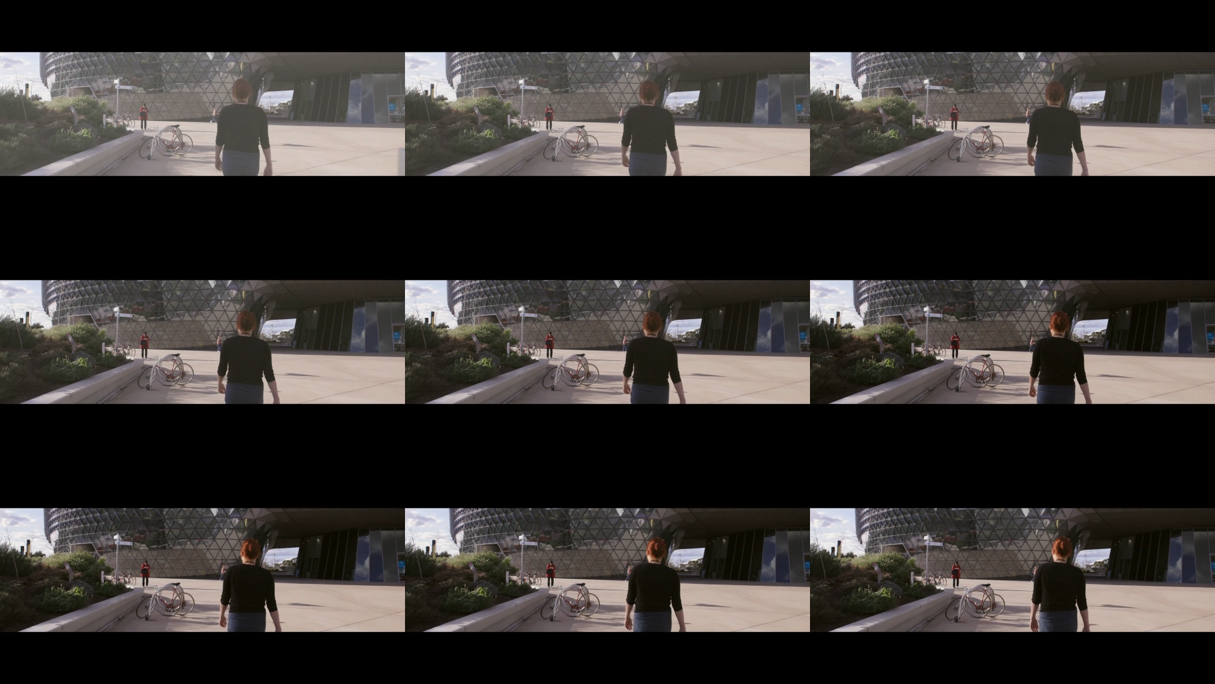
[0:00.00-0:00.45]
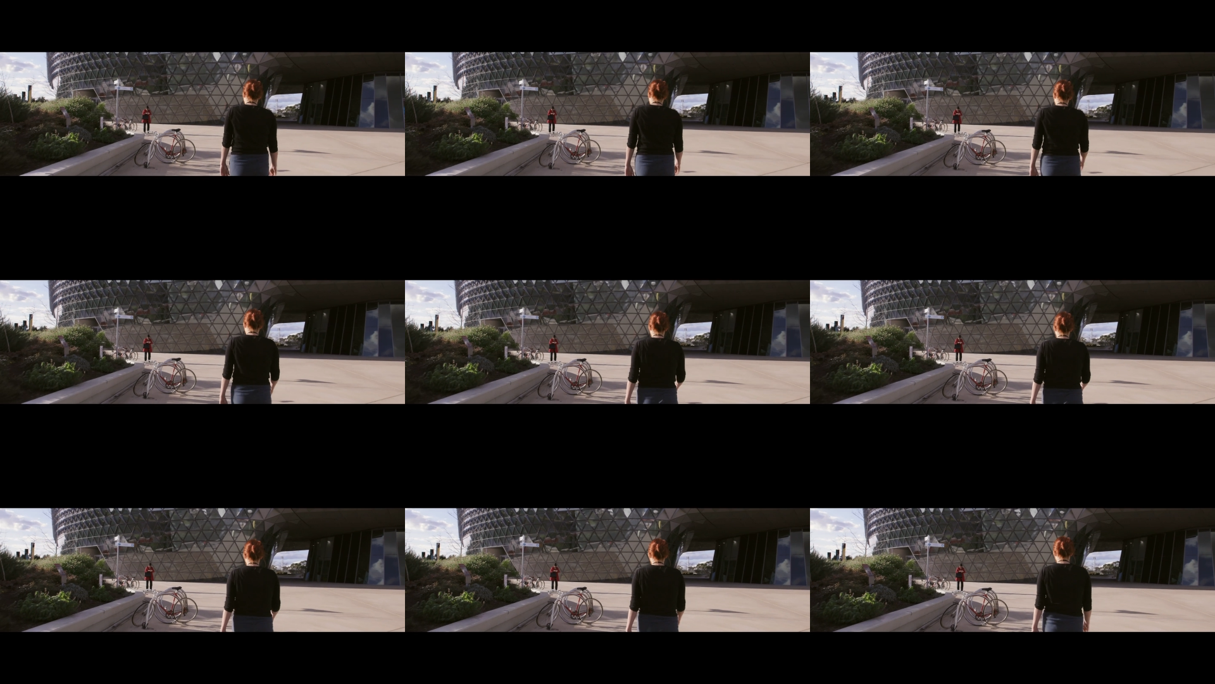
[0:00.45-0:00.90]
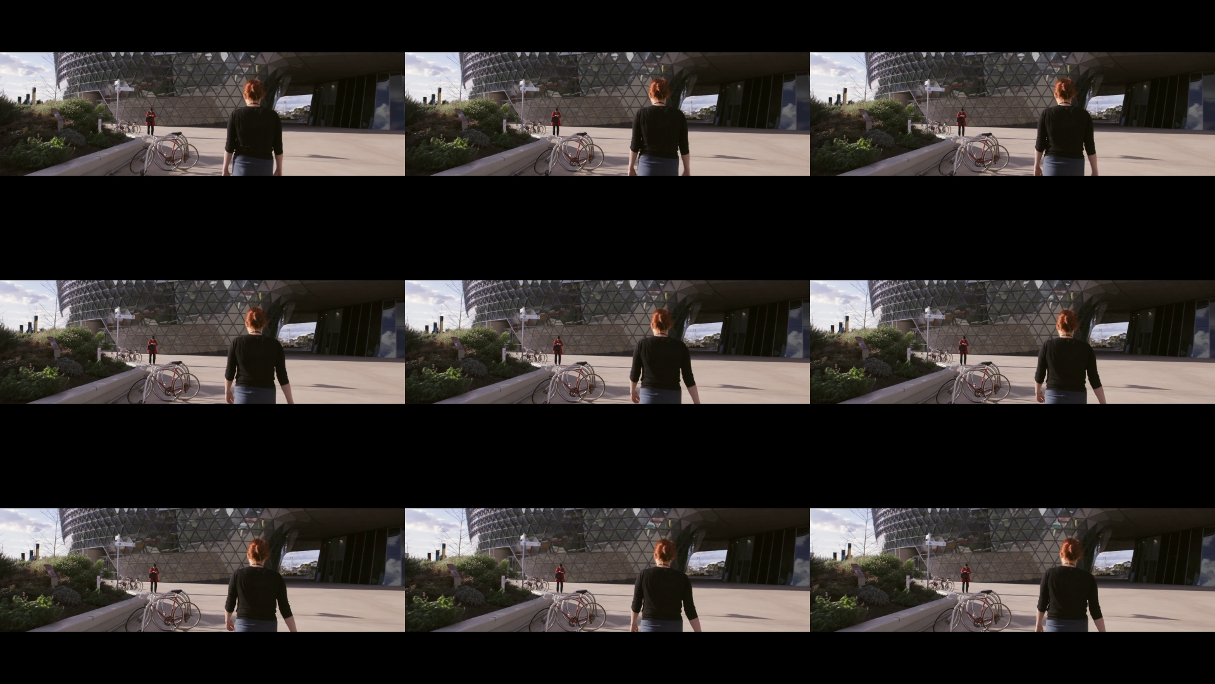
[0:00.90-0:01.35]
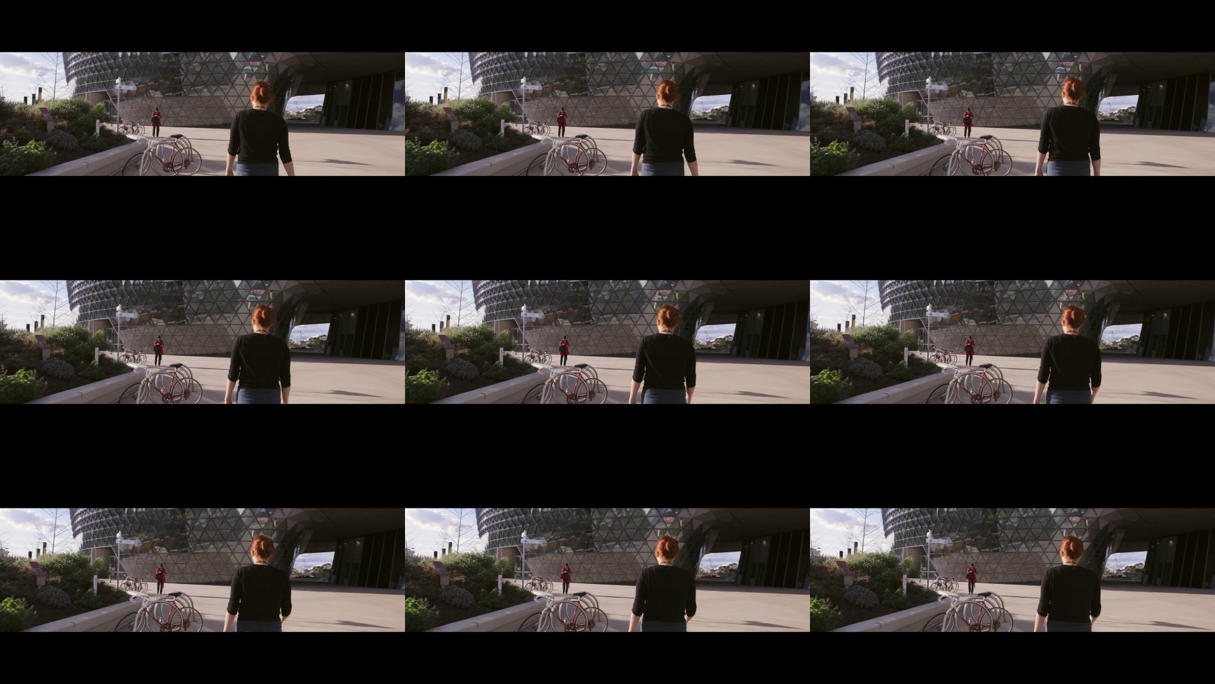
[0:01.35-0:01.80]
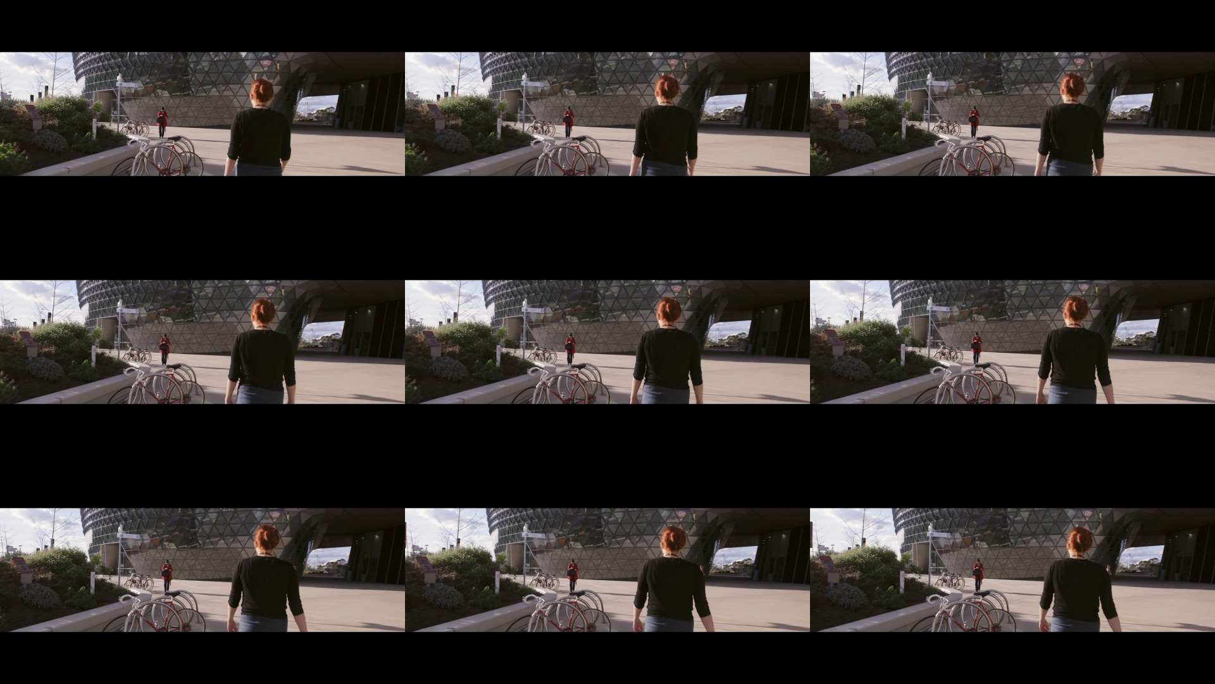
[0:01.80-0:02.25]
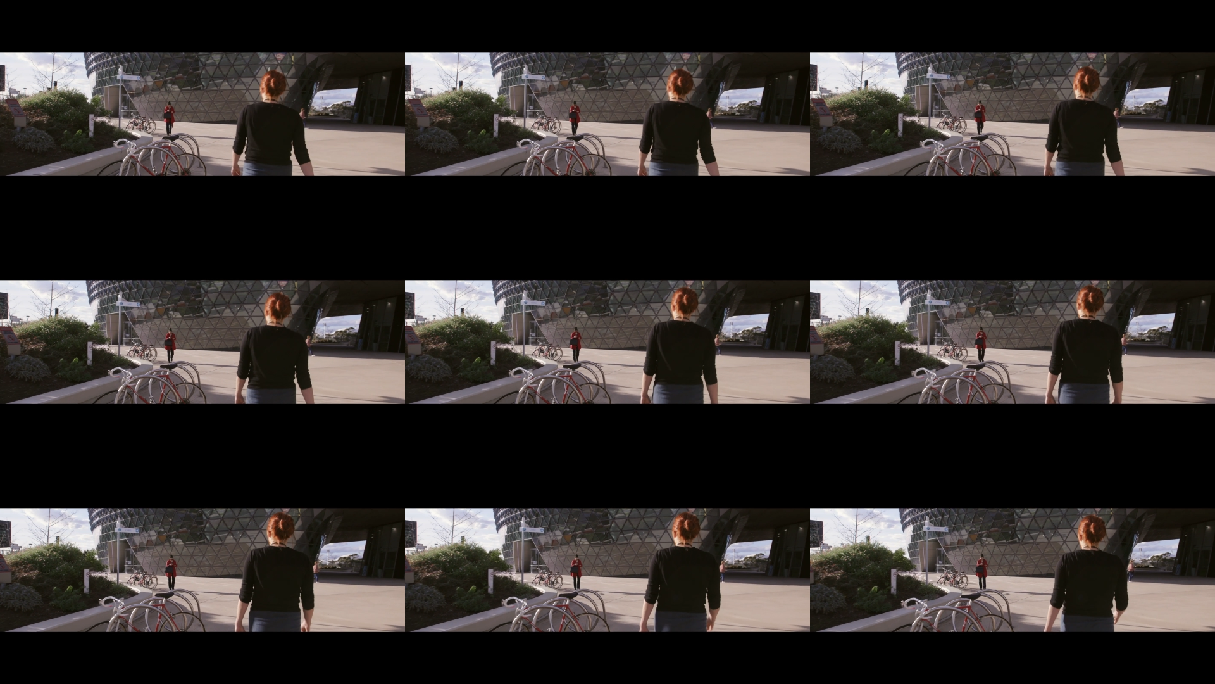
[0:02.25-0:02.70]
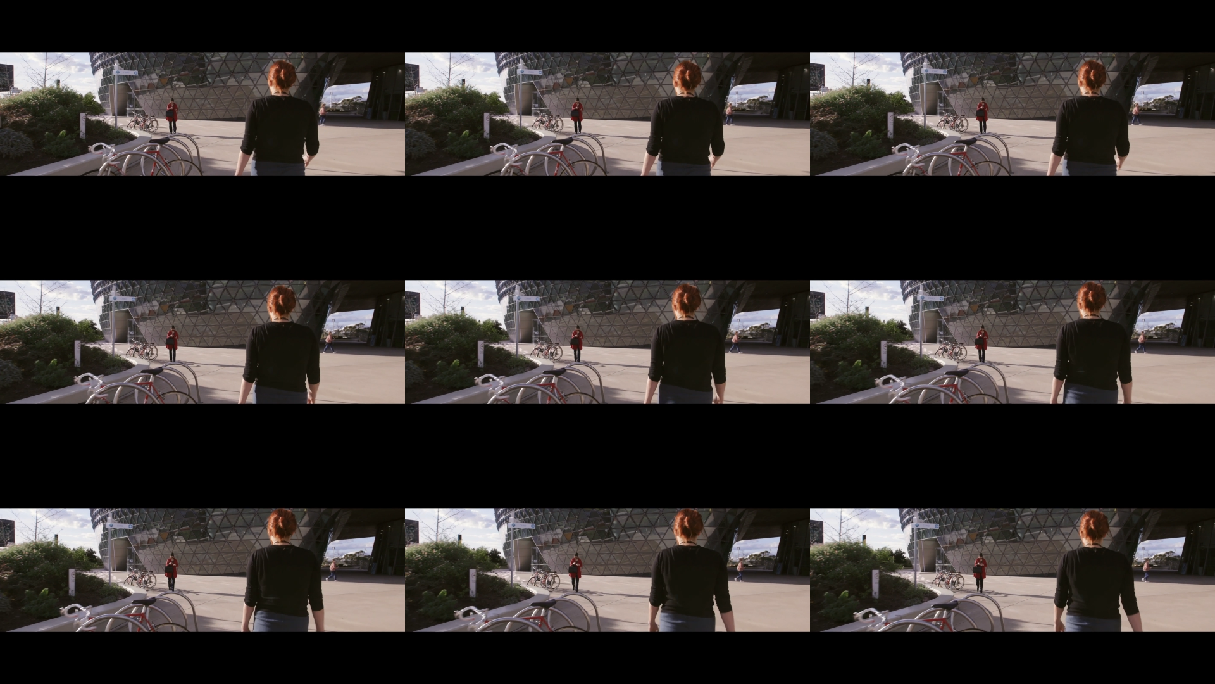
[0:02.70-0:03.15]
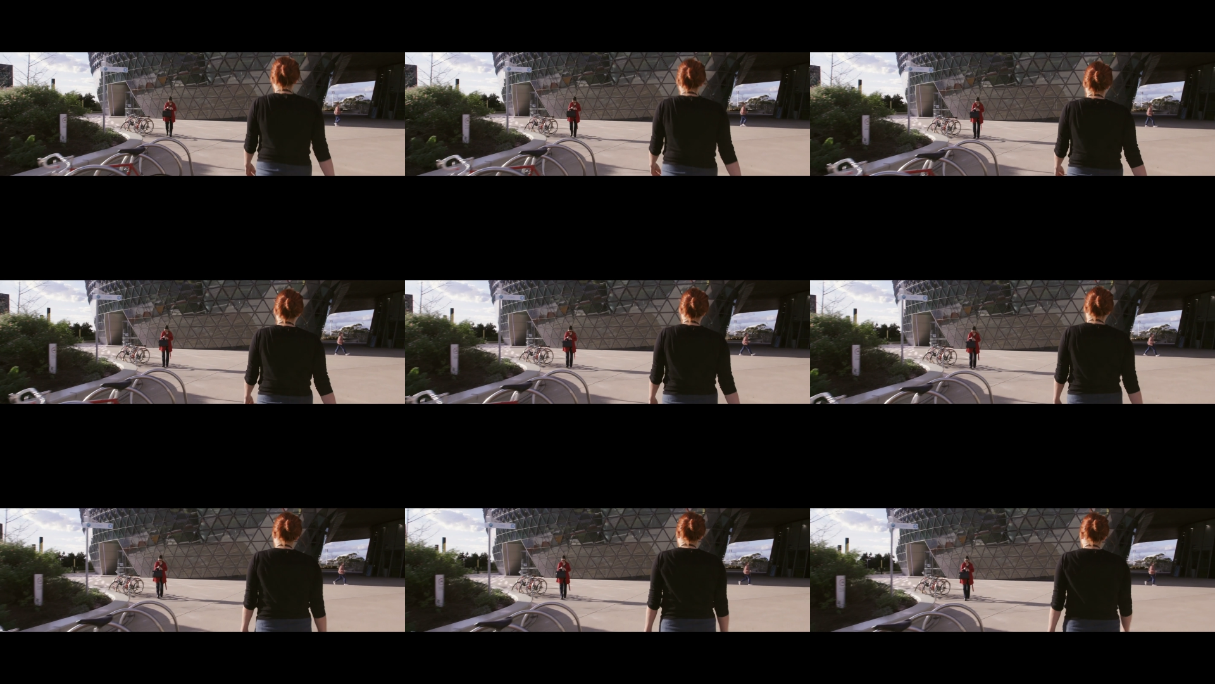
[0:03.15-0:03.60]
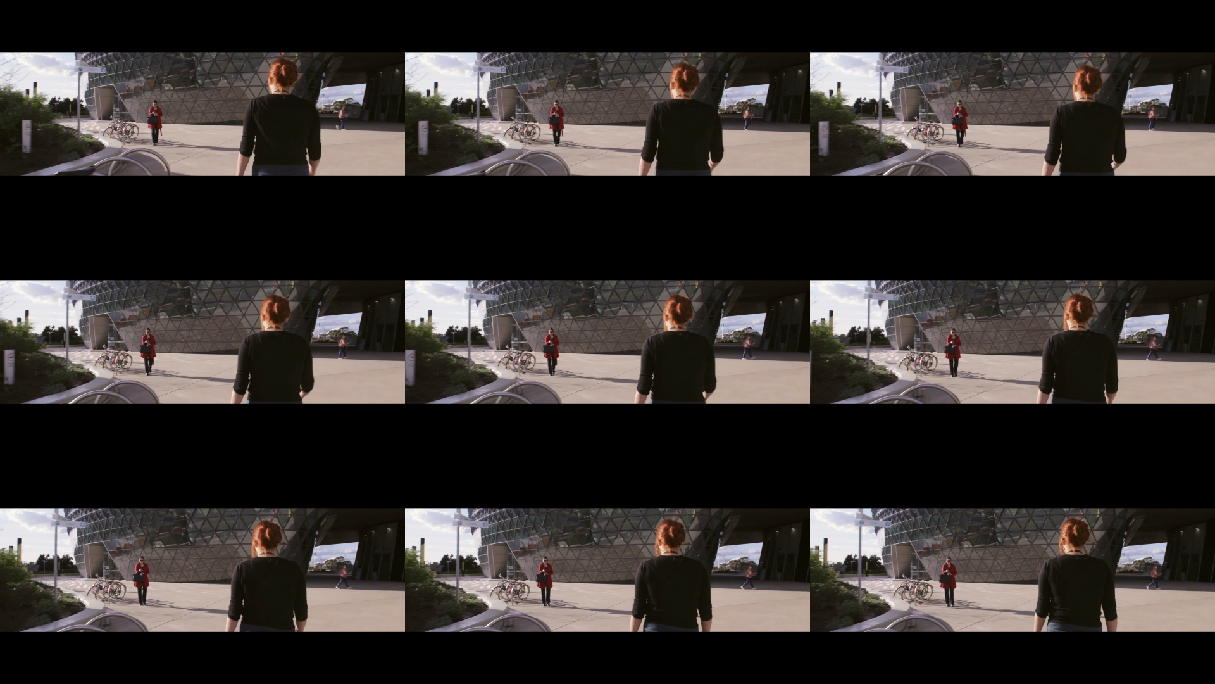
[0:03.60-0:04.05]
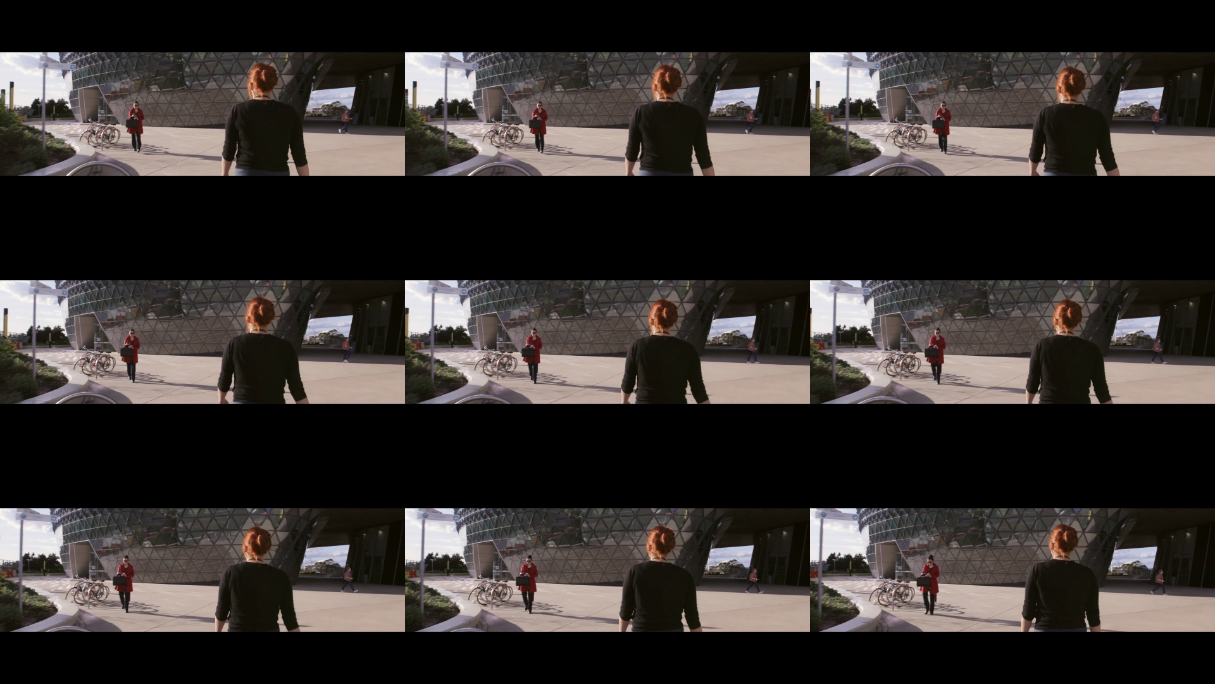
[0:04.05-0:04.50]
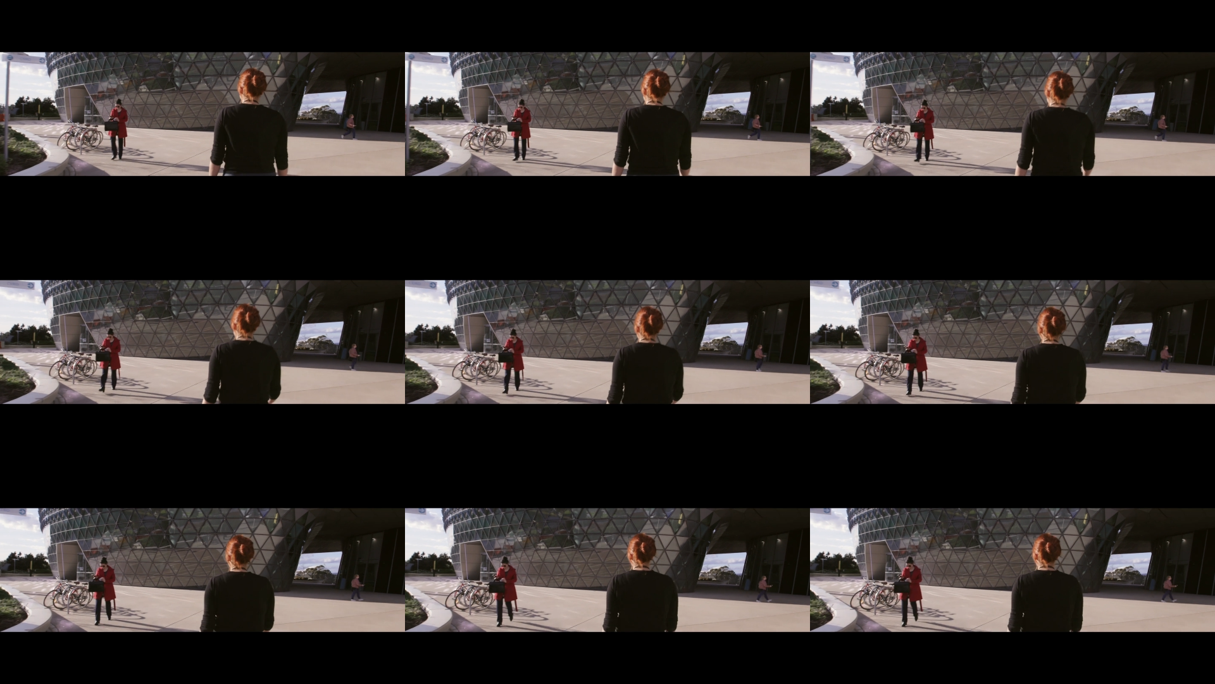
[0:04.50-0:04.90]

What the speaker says: [unreadable: no face in view]